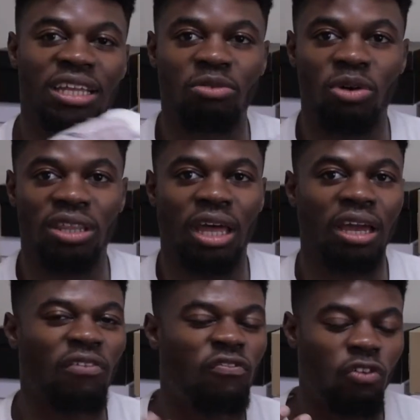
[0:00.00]
it with
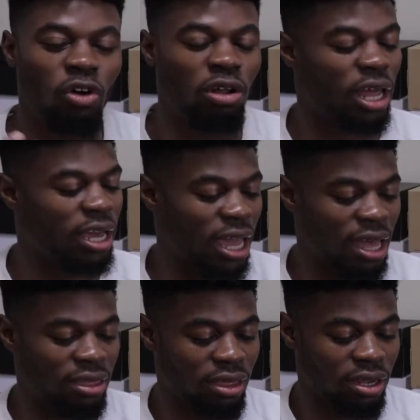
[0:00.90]
like a full like
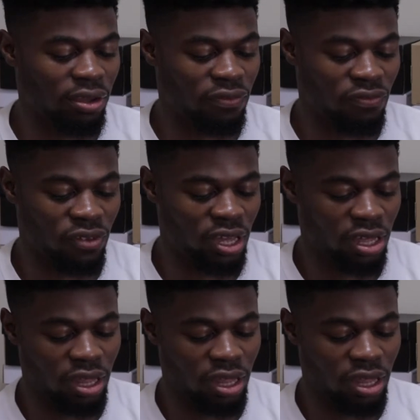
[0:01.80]
athletic fit,